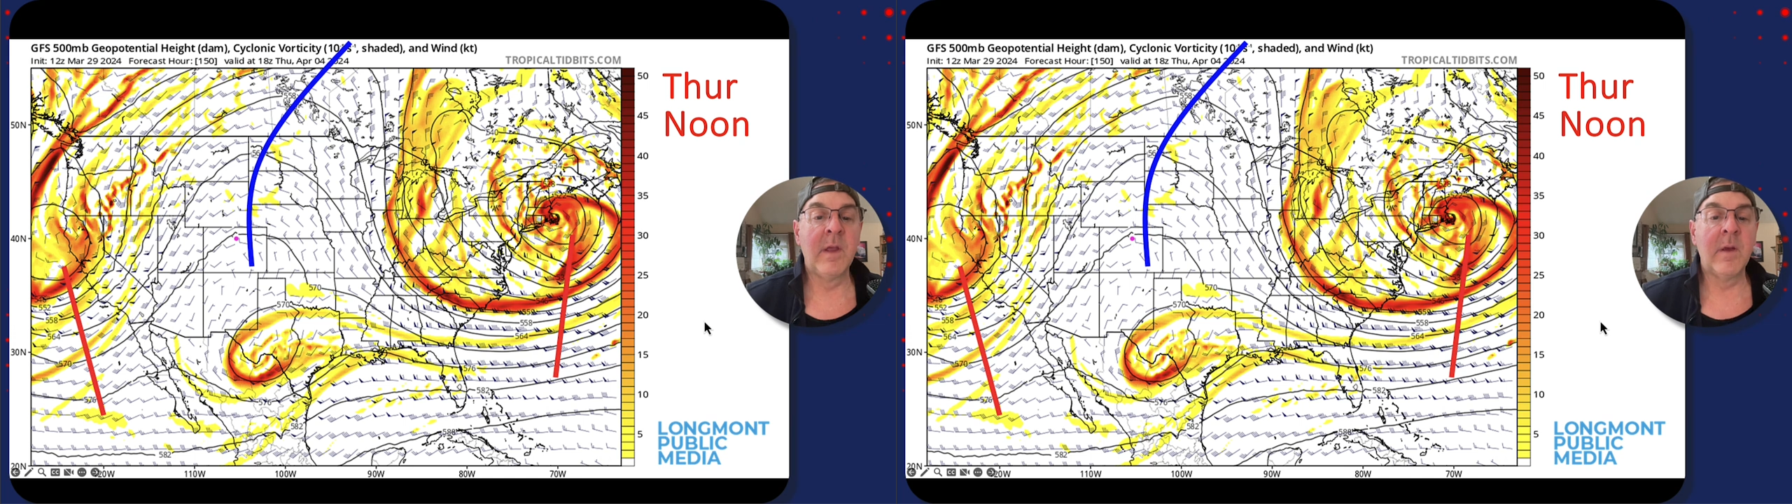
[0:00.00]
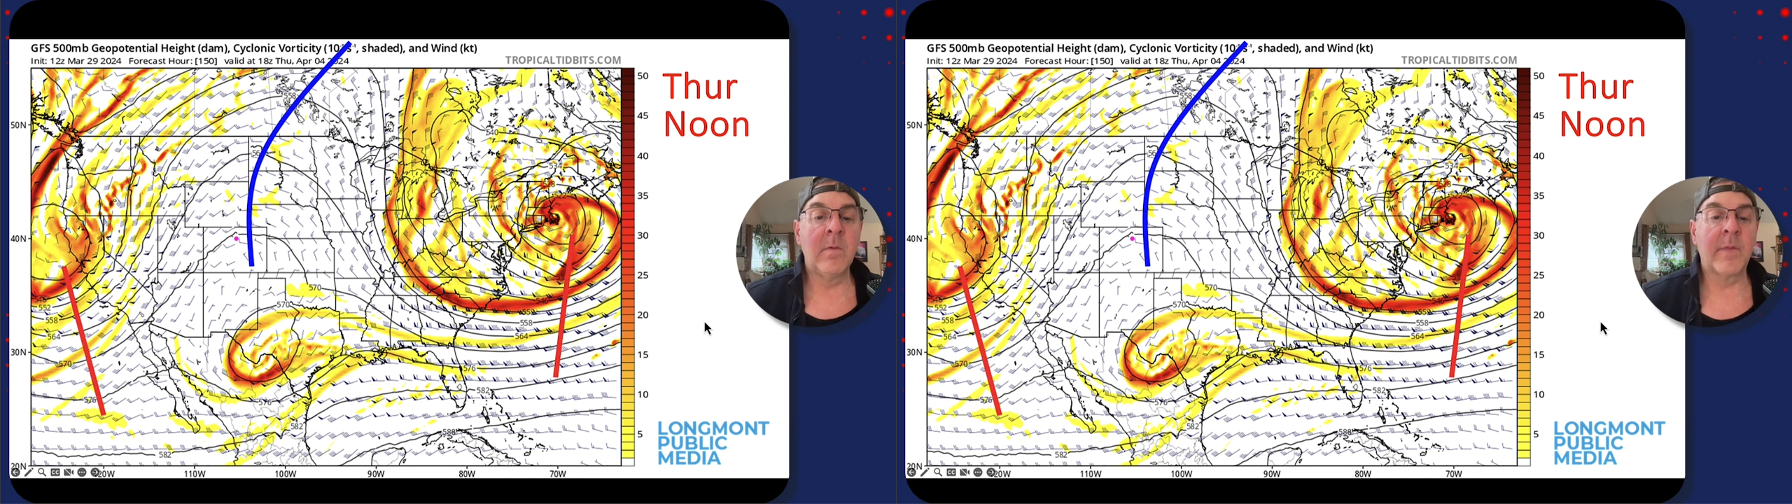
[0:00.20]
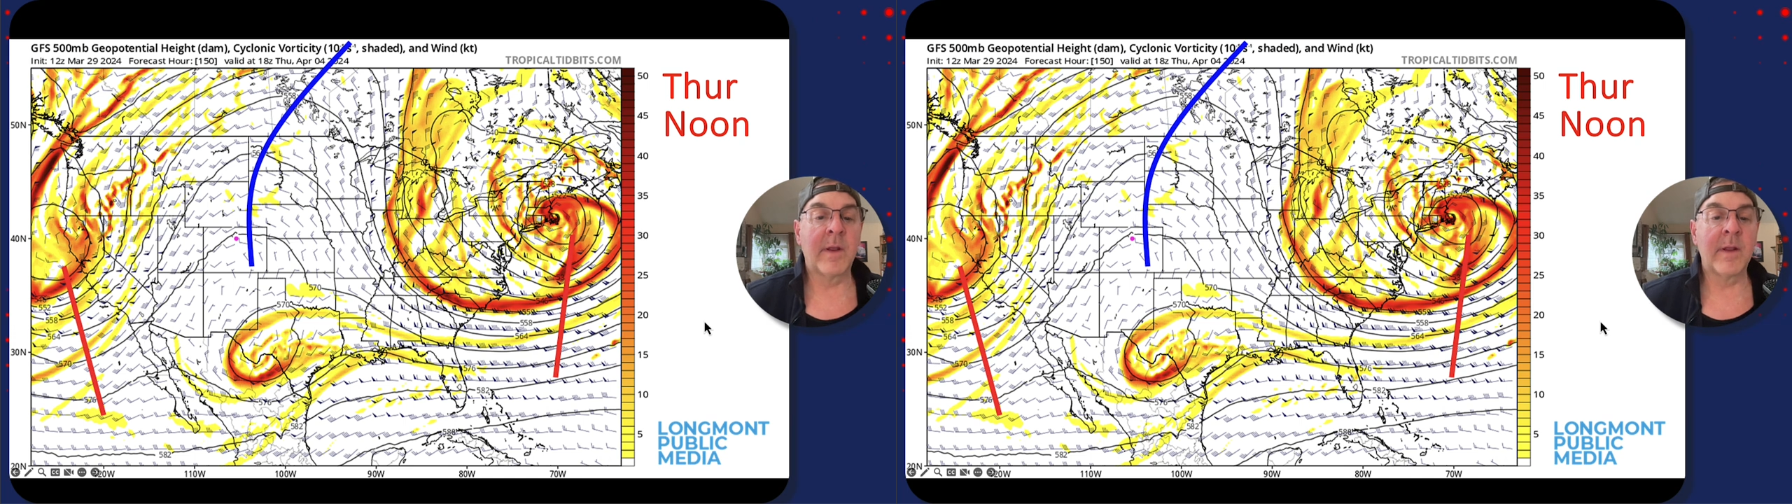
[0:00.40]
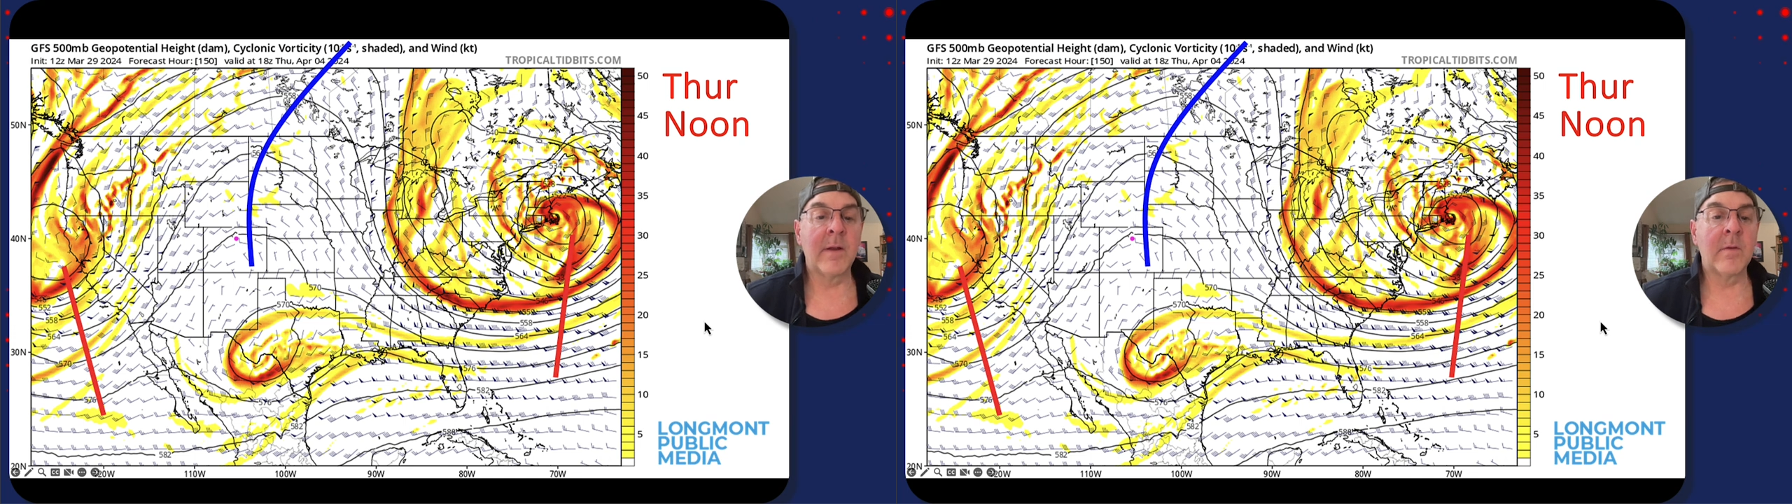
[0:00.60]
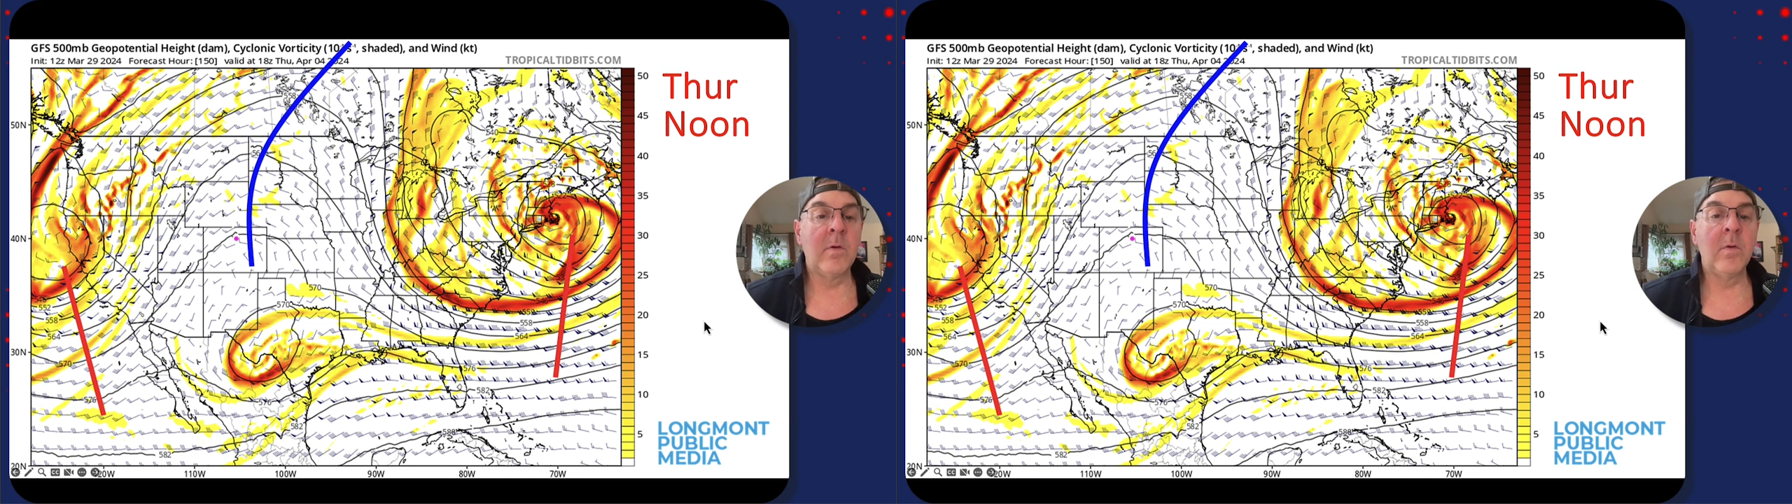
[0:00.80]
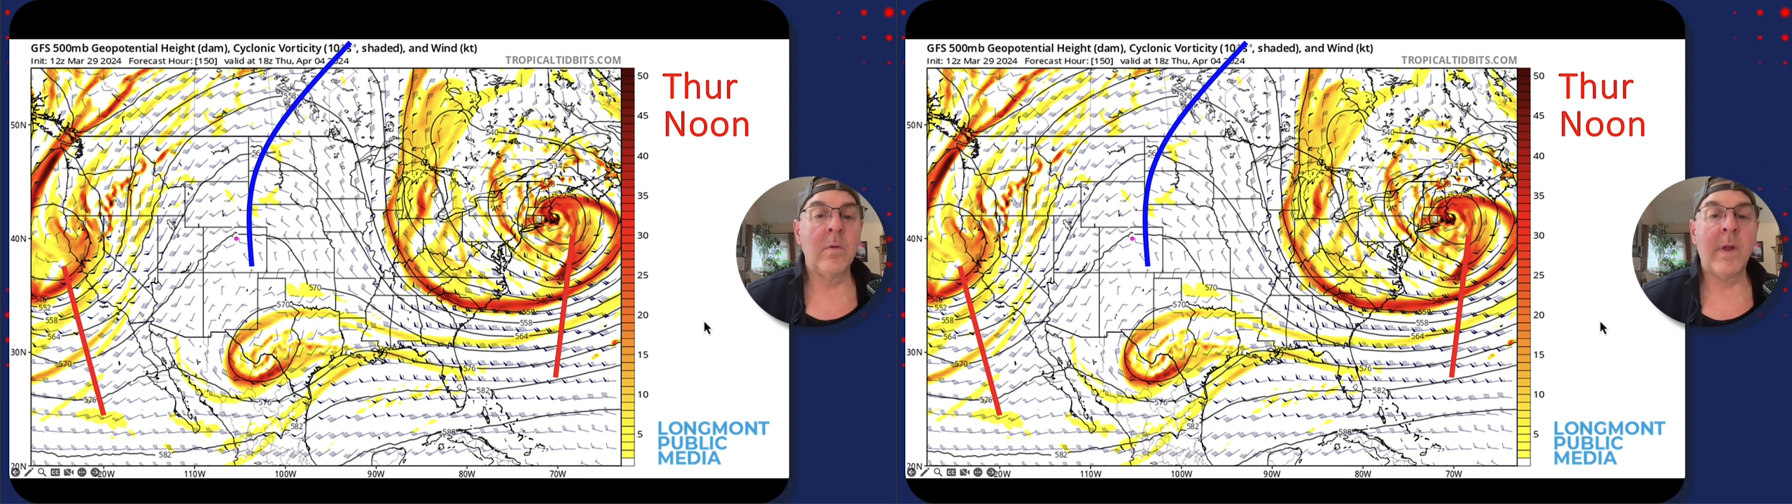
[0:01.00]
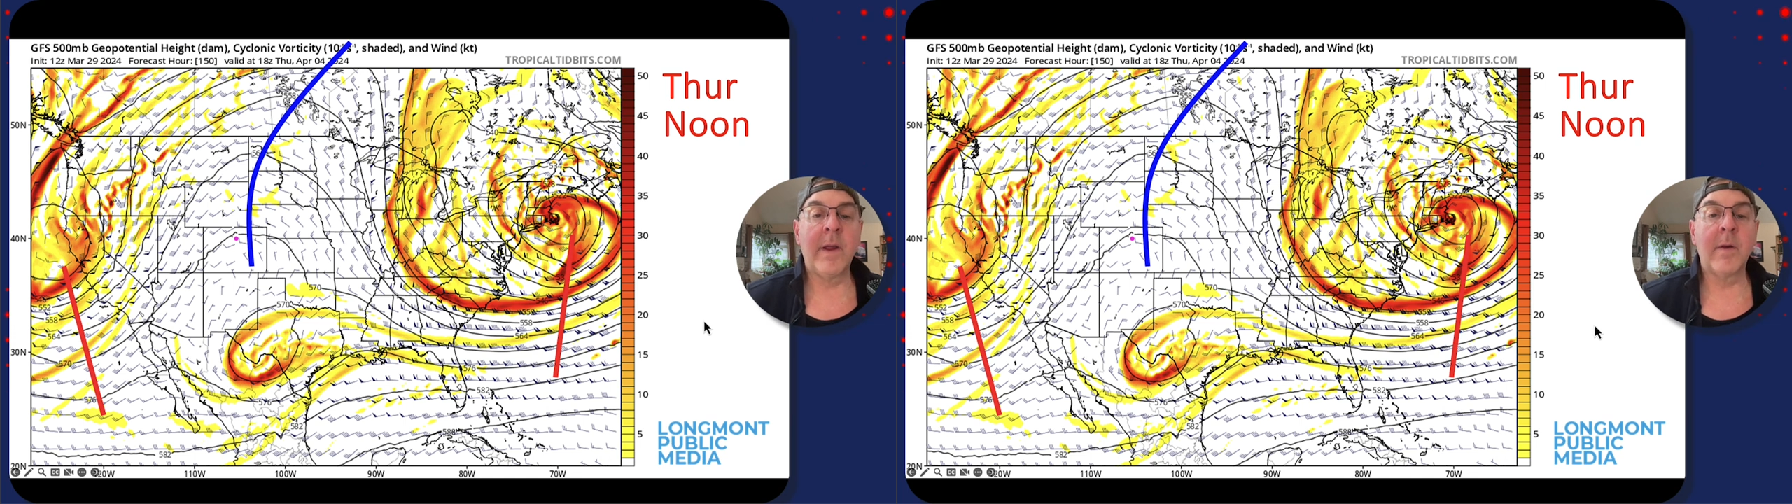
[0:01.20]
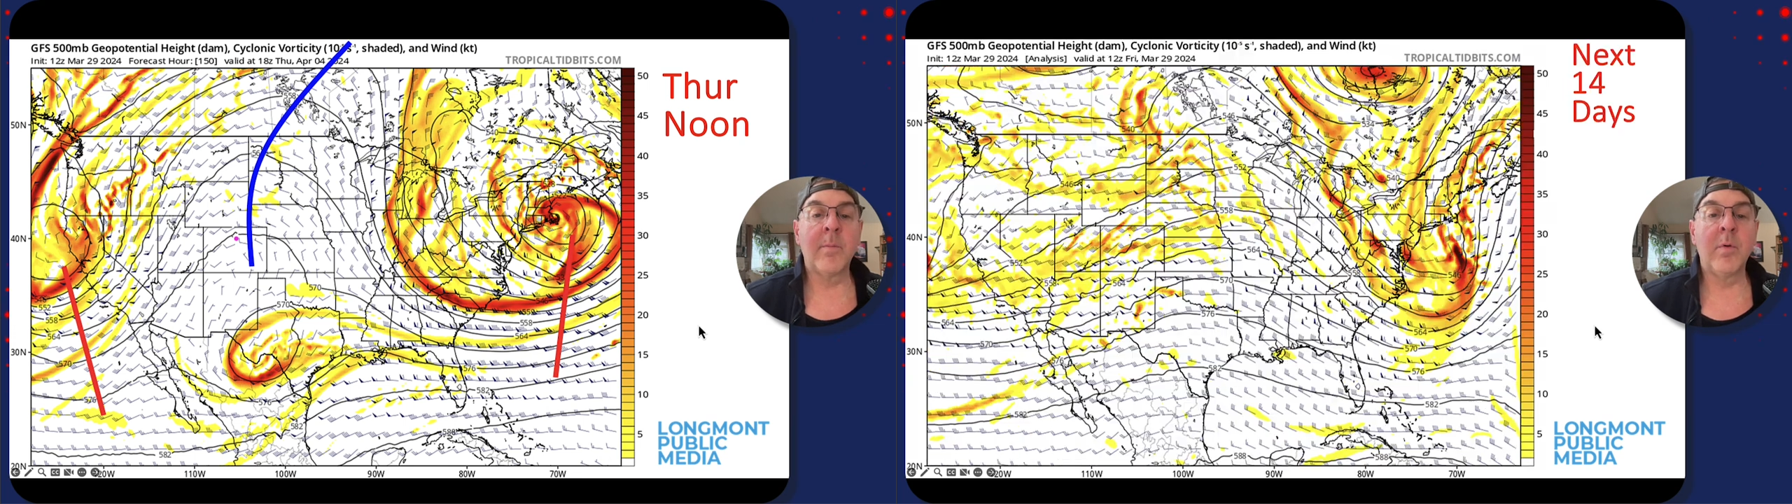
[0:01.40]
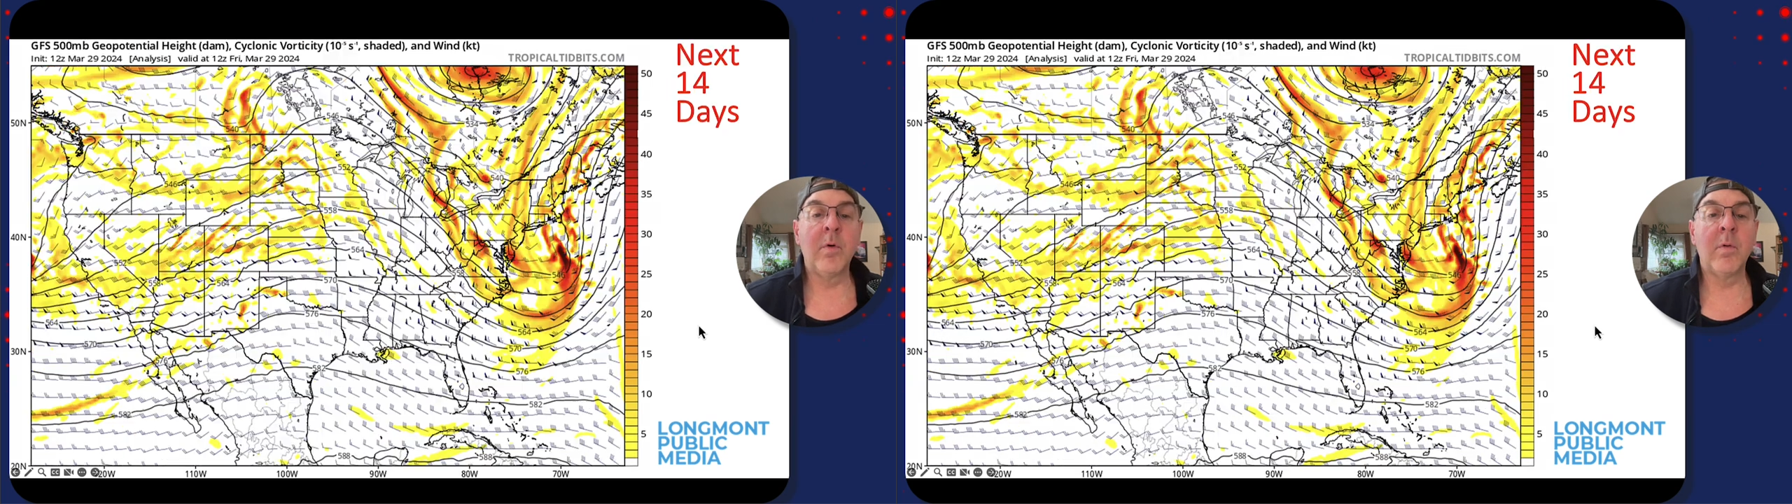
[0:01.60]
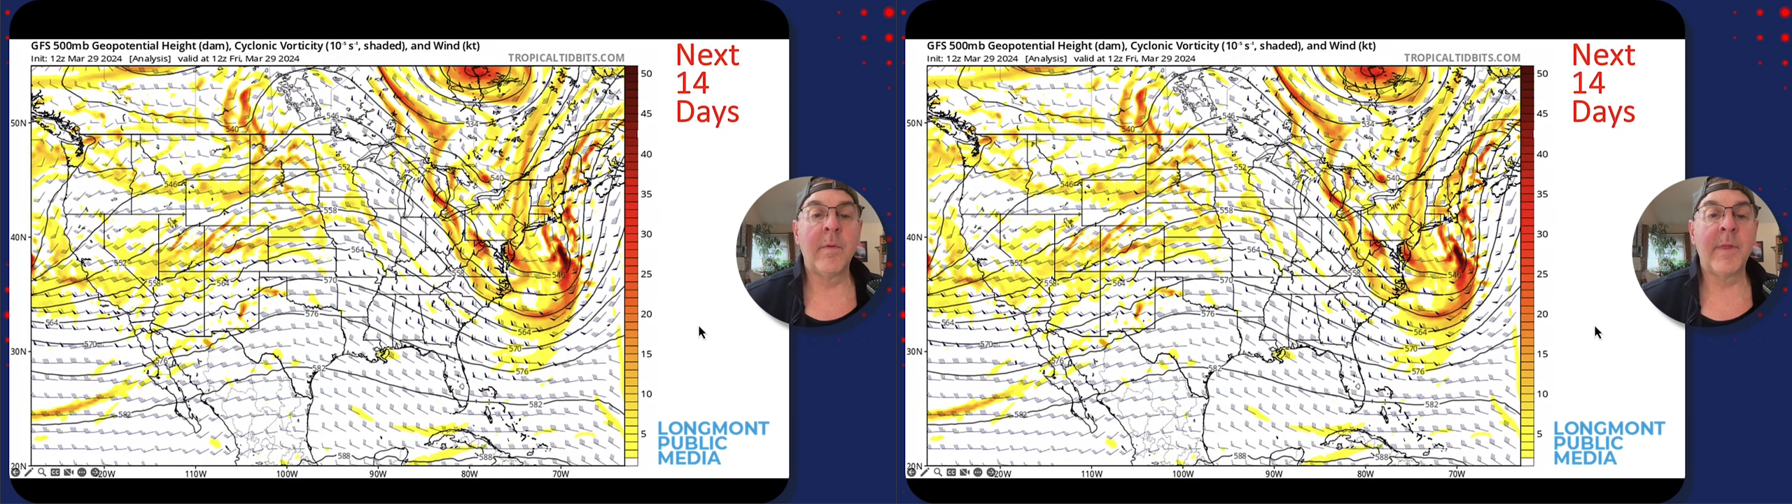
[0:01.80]
with a little cool air
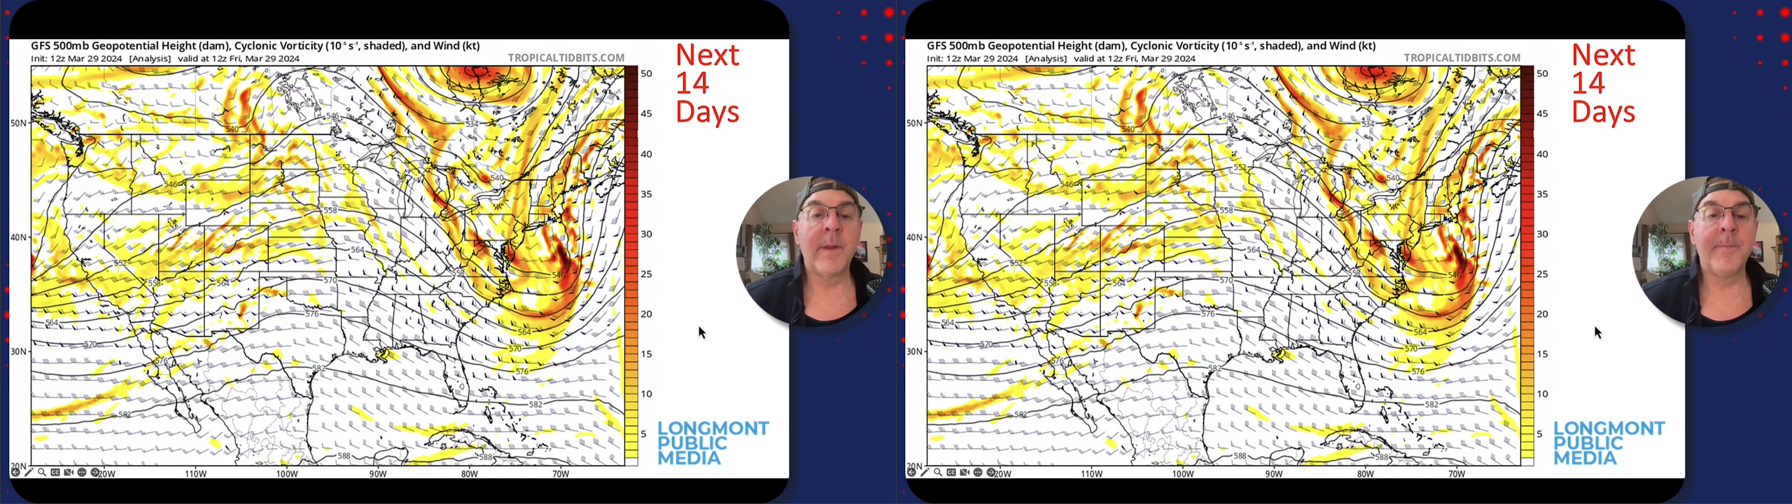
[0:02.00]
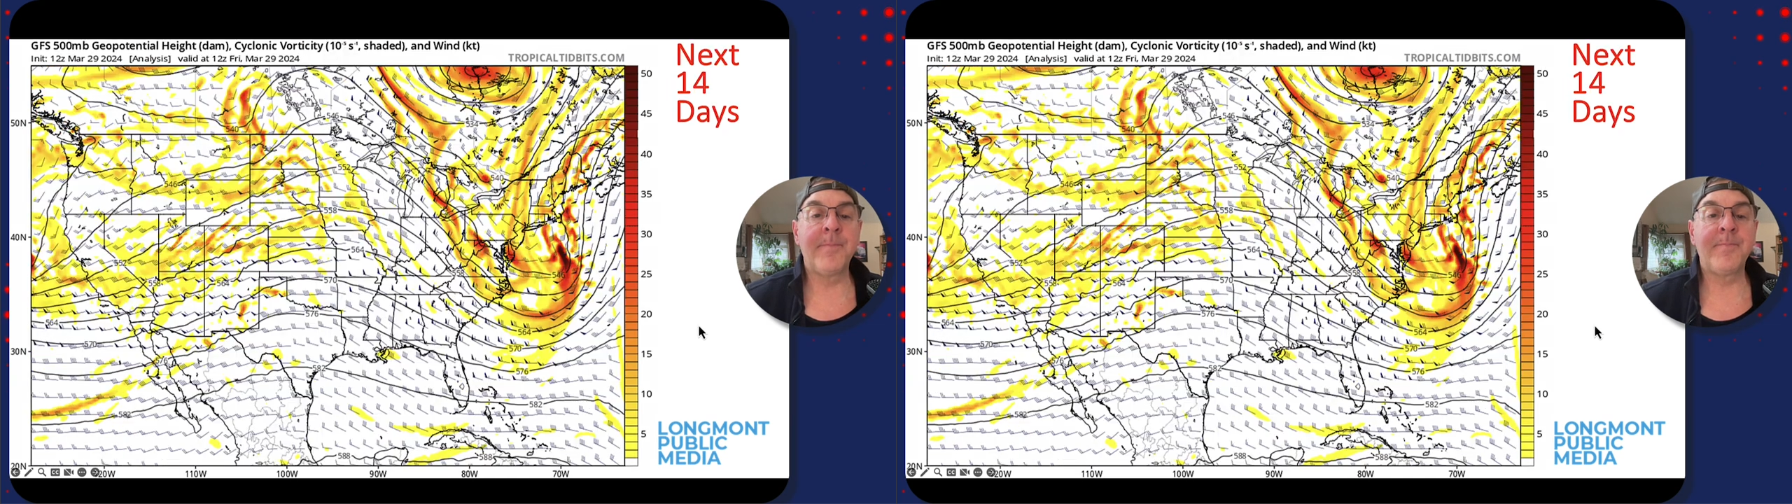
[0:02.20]
pool with it.